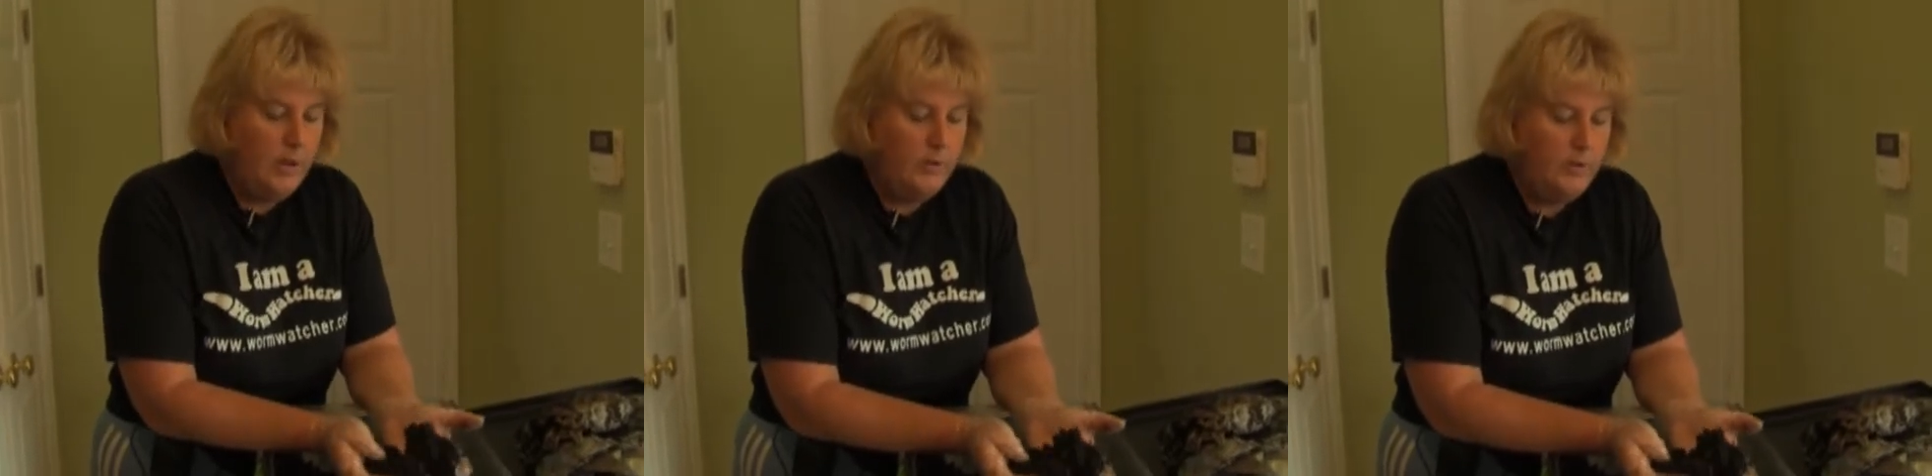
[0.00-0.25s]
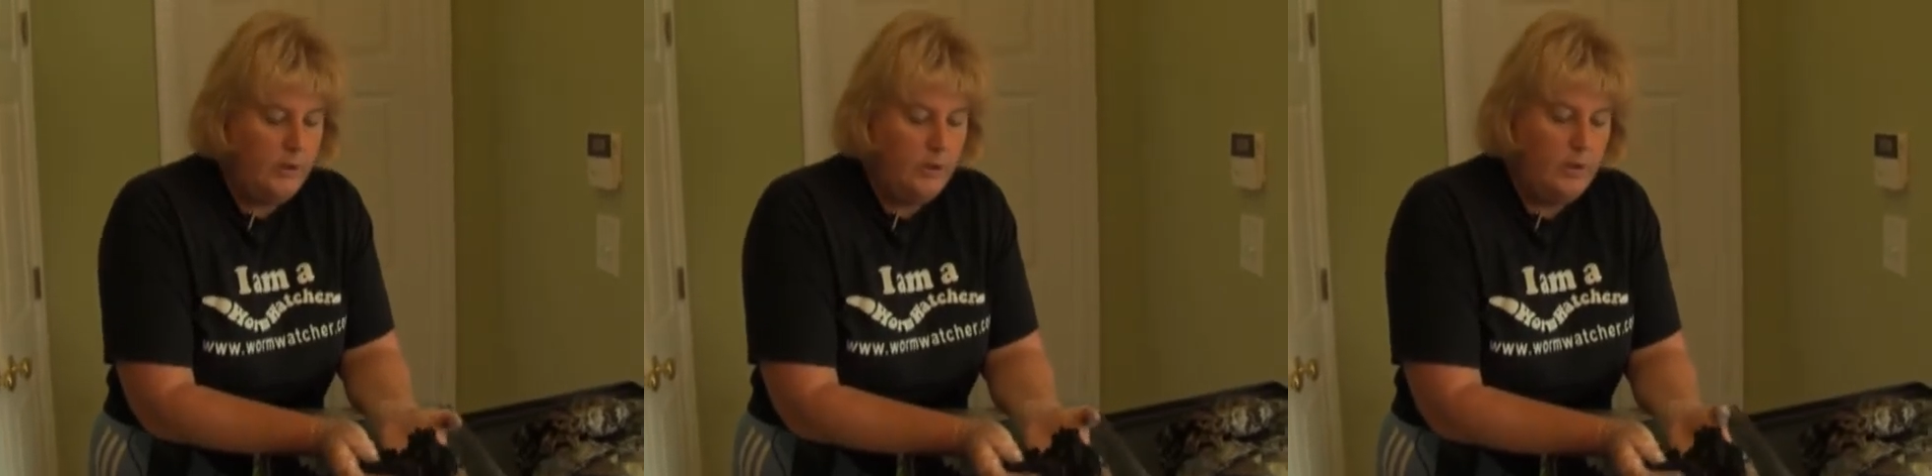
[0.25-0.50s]

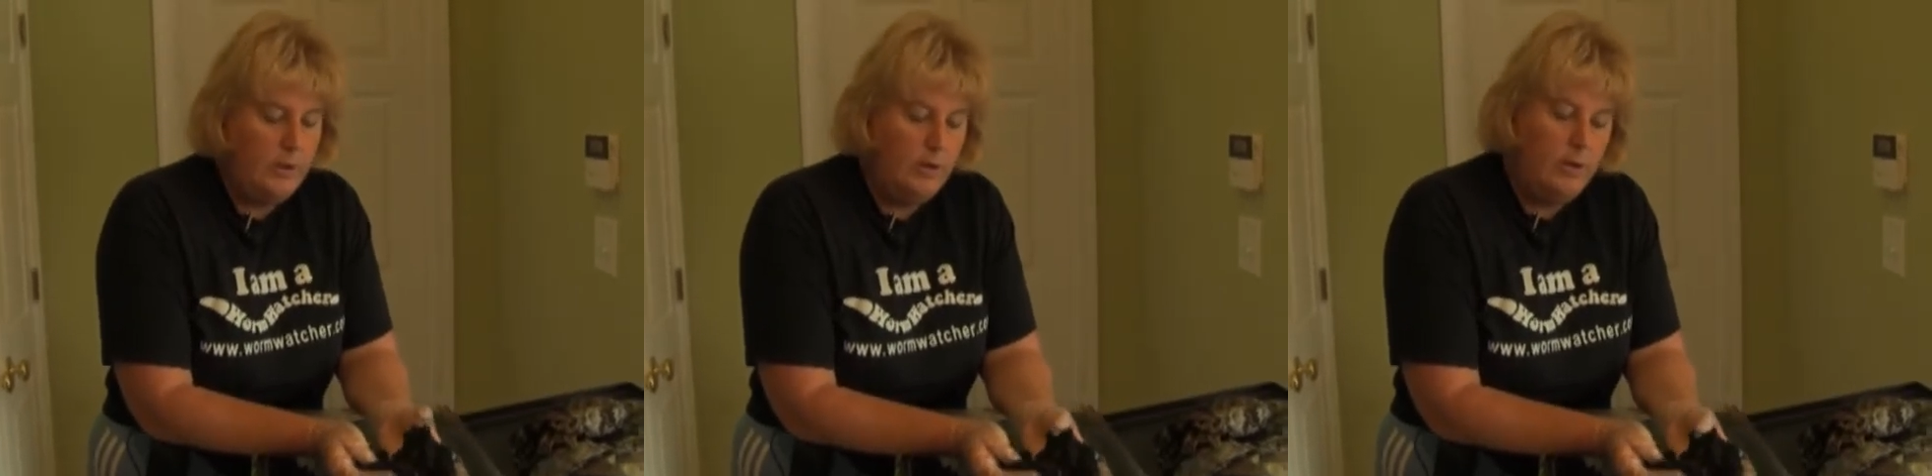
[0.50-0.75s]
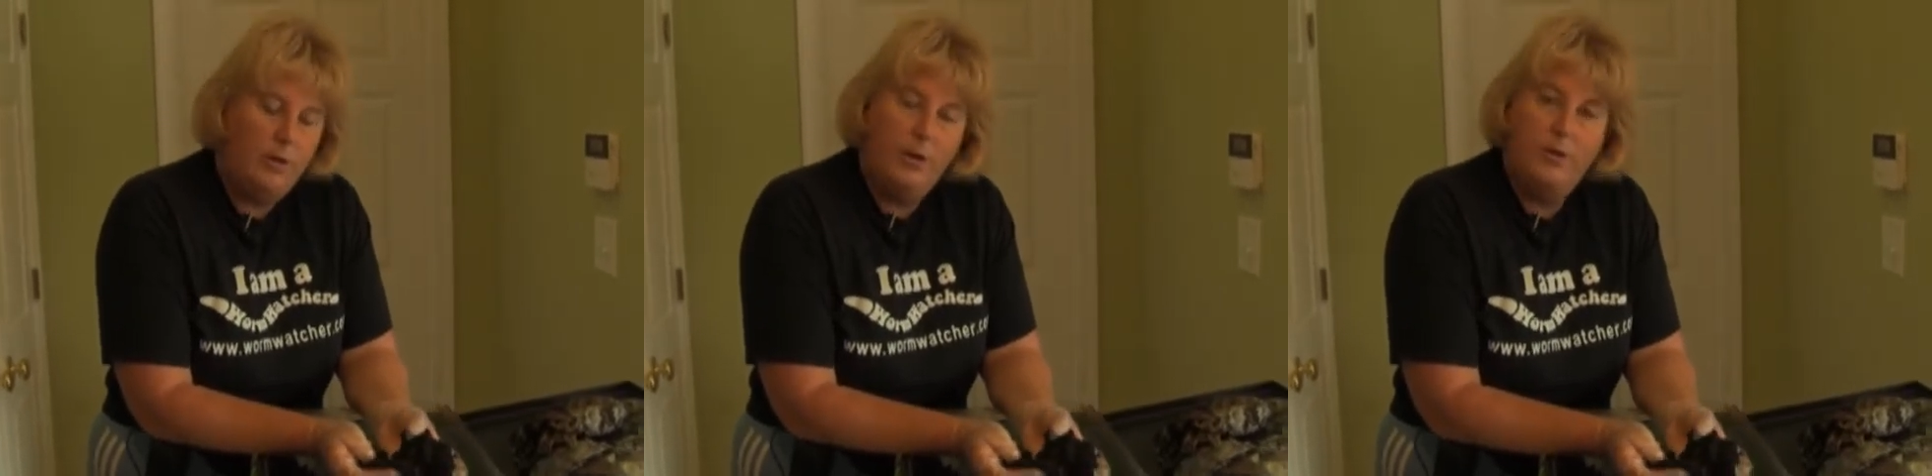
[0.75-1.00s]
So you can
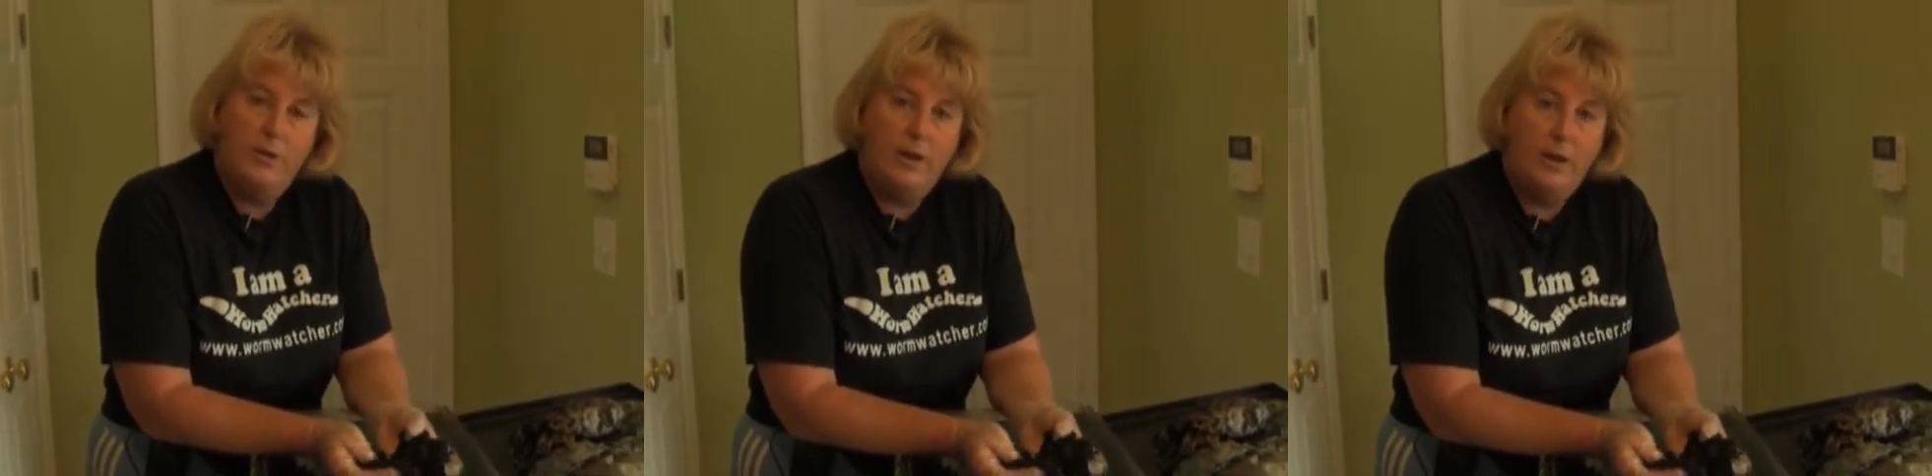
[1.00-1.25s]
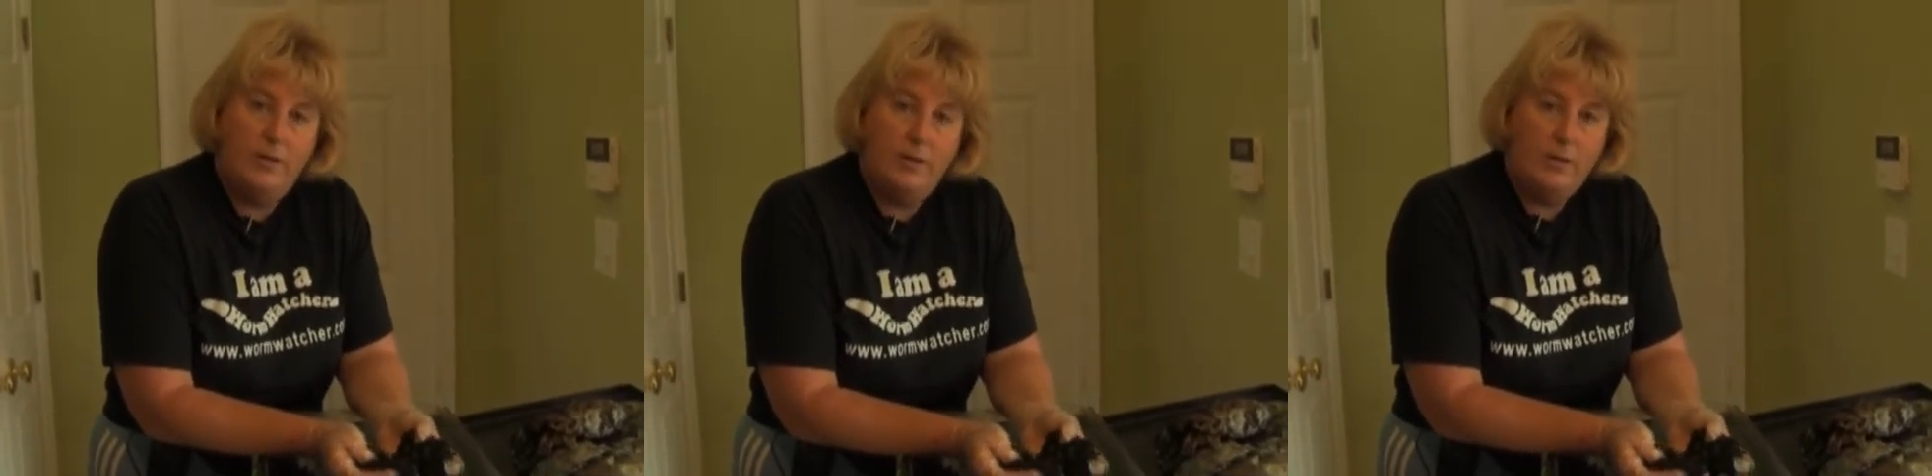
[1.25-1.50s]
do your own
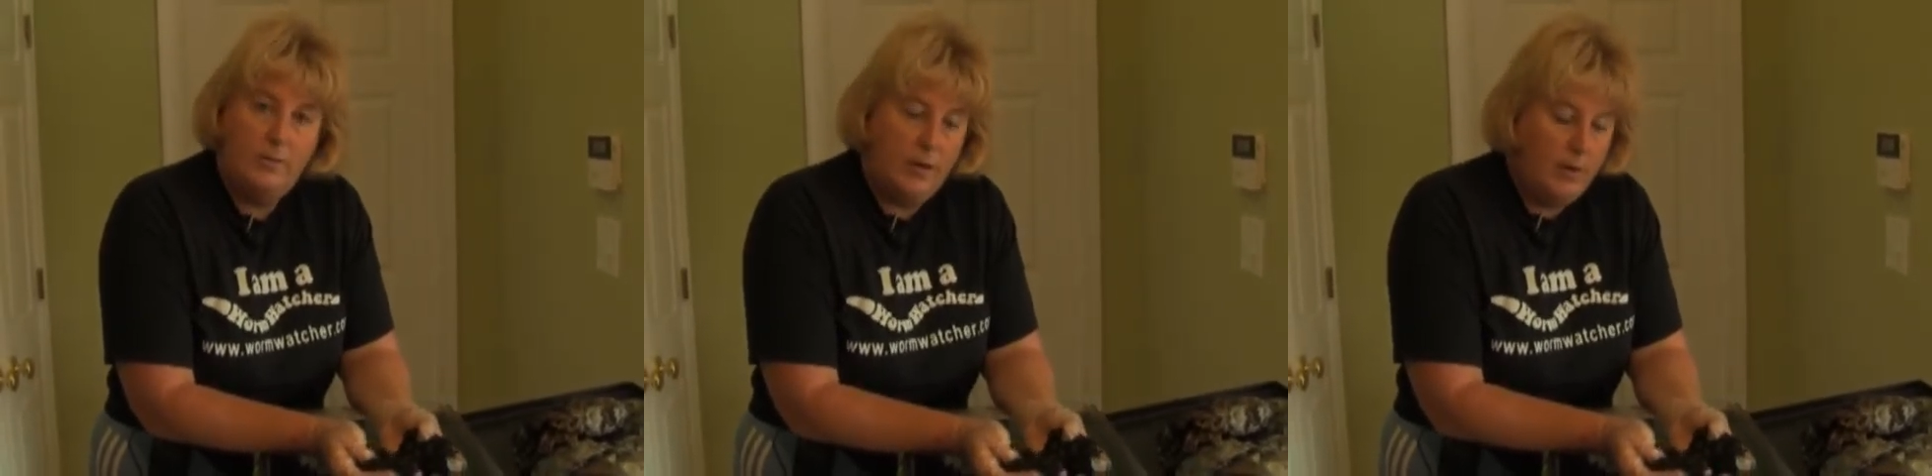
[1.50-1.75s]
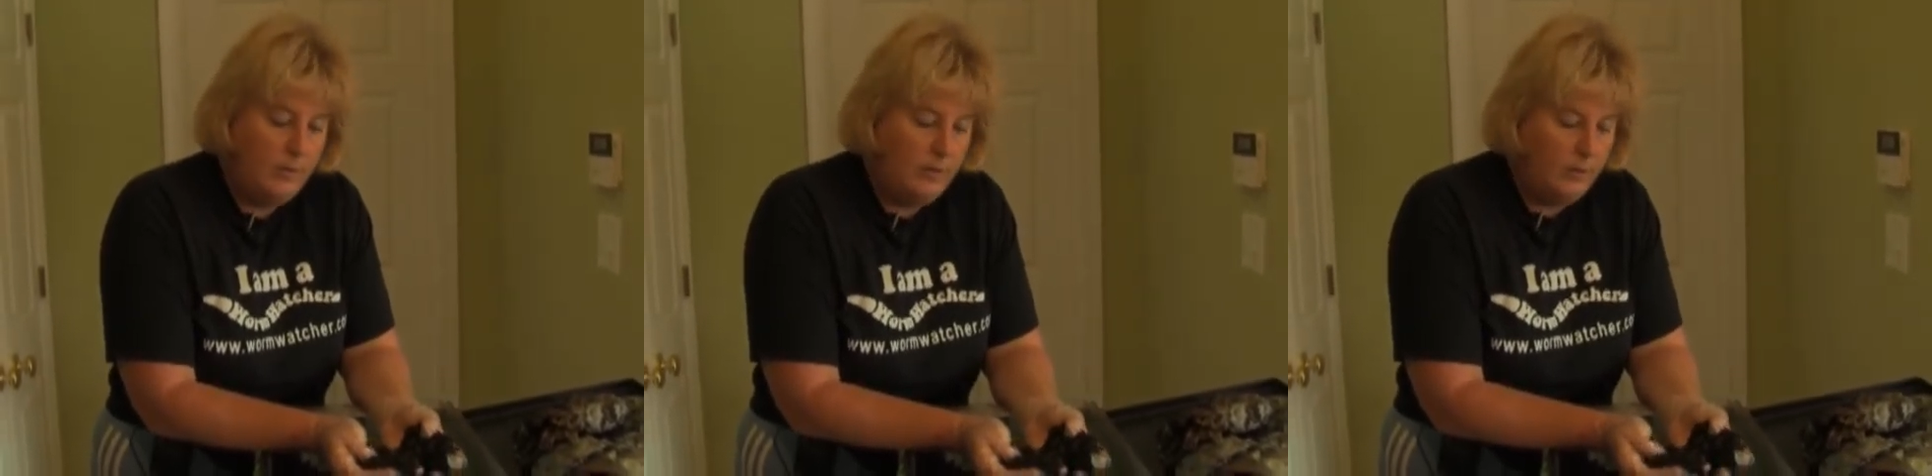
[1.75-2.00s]
science
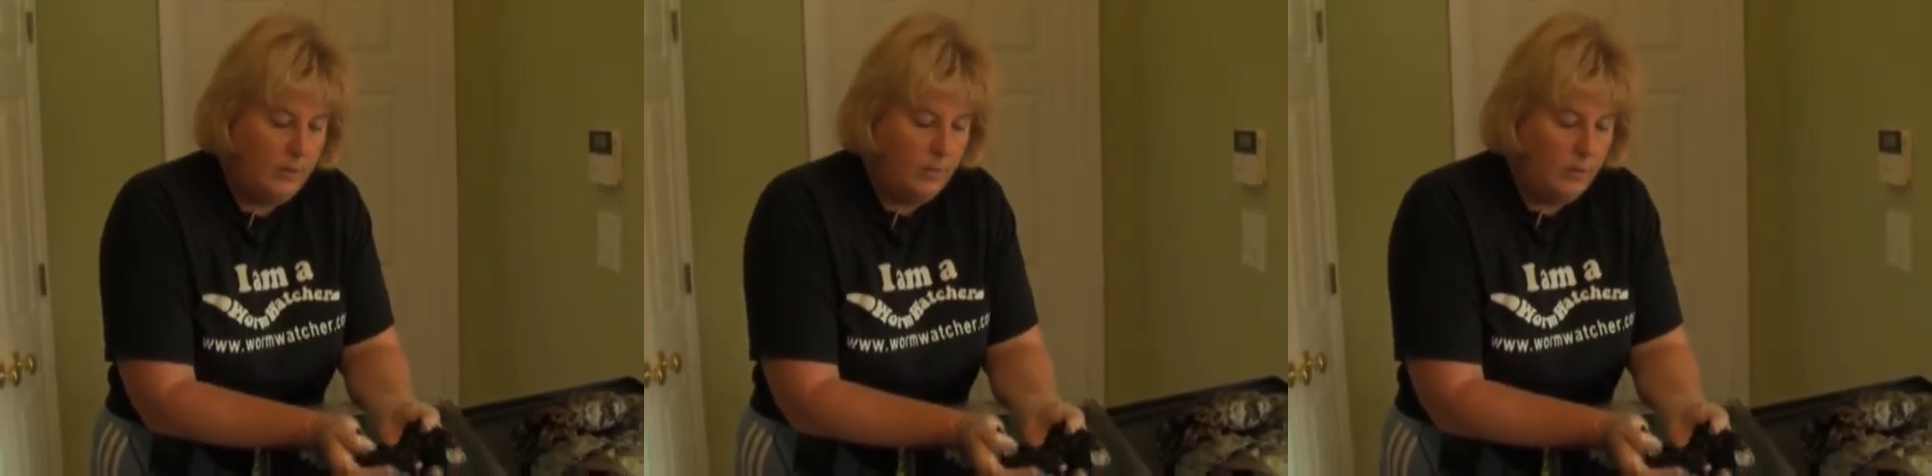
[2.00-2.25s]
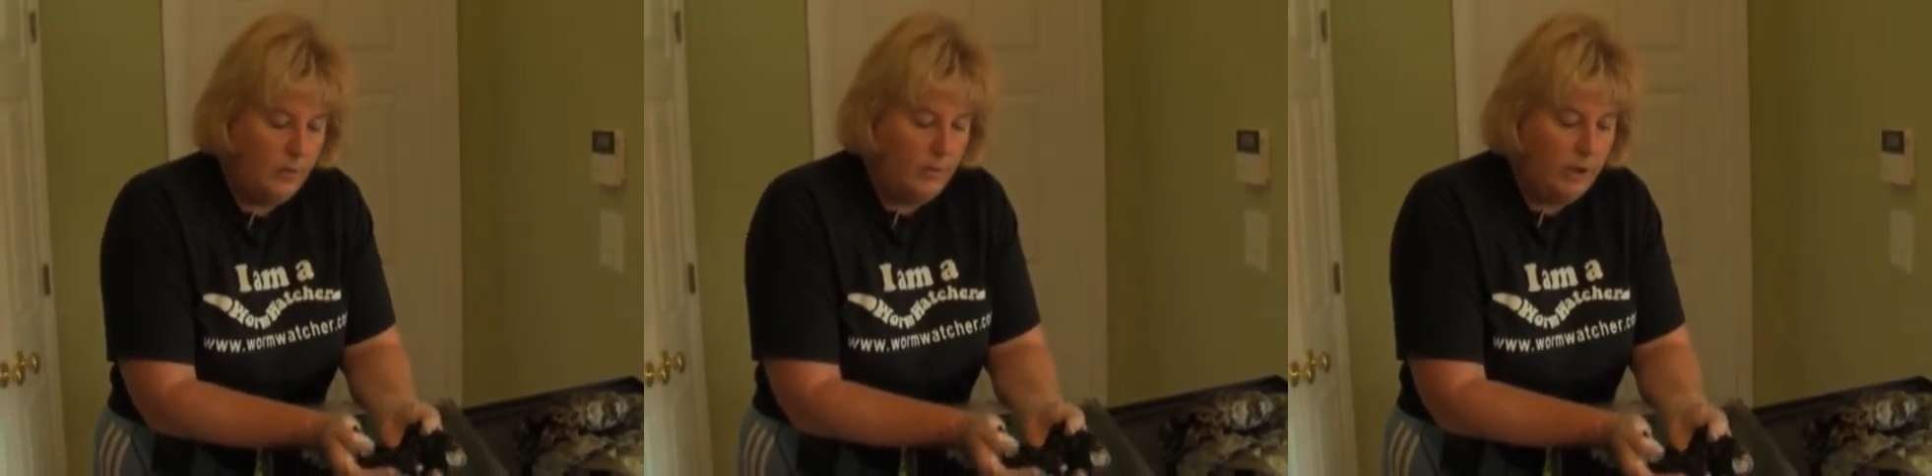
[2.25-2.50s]
experiments with the
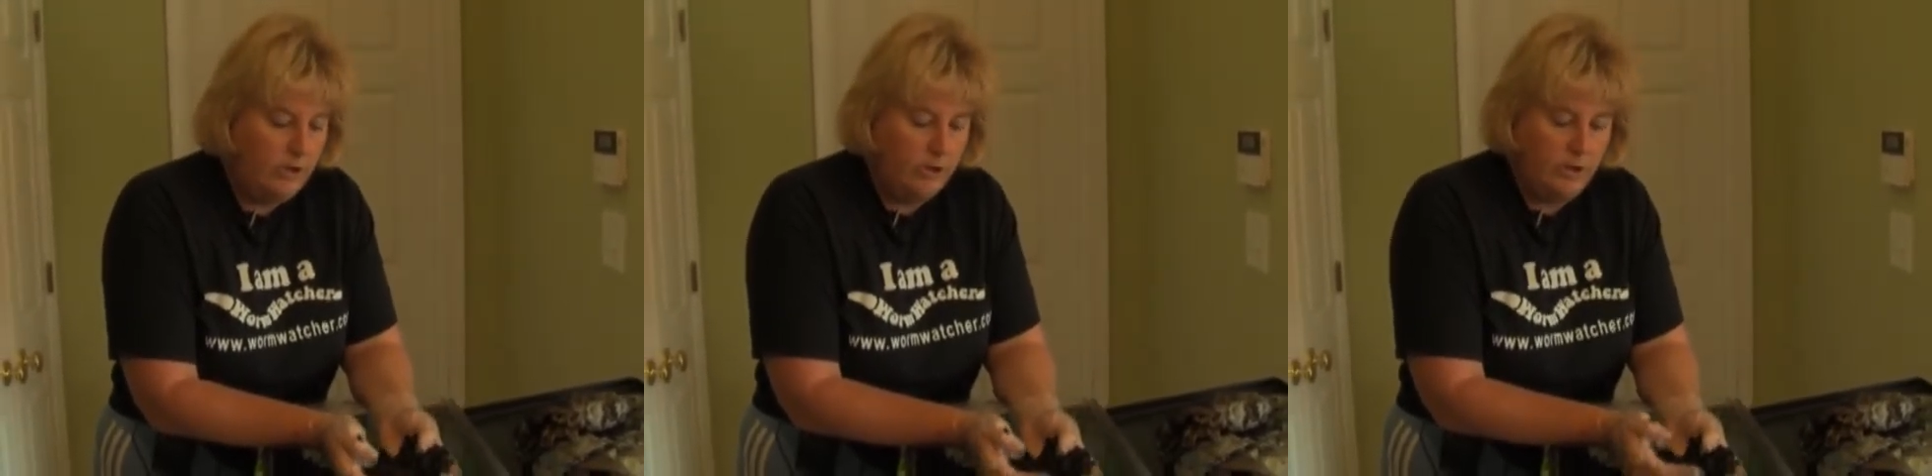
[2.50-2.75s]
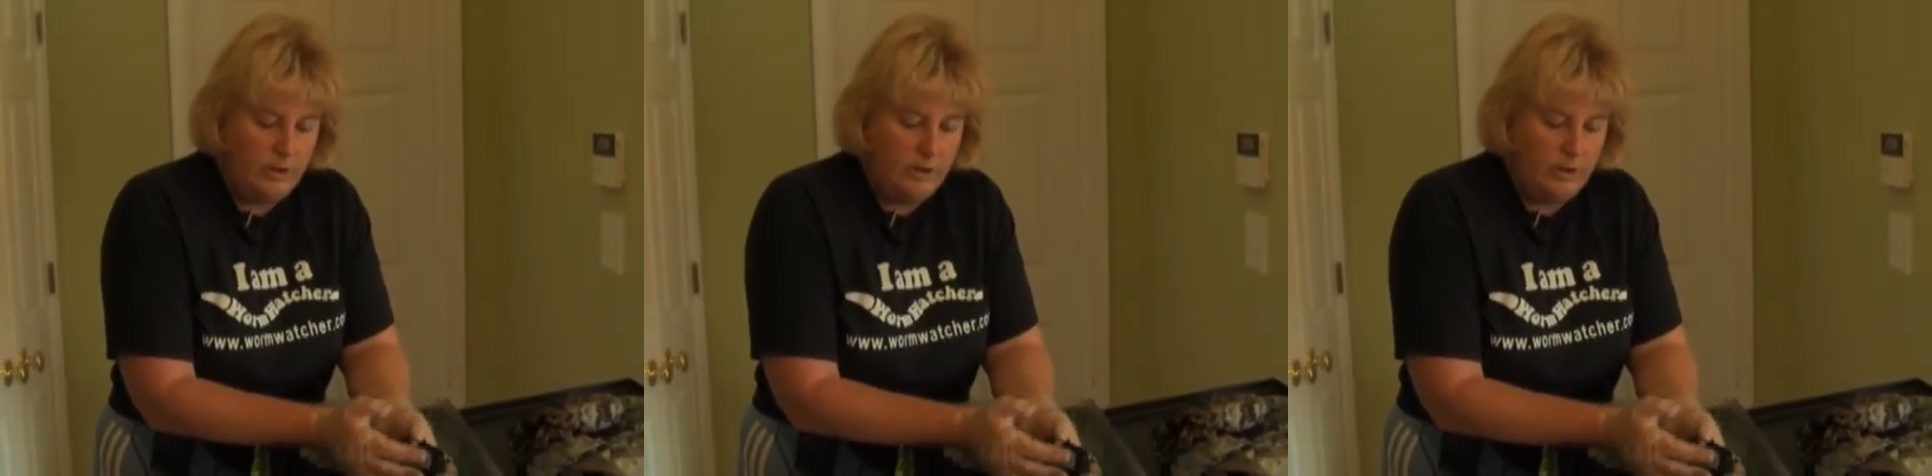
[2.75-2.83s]
worm watcher.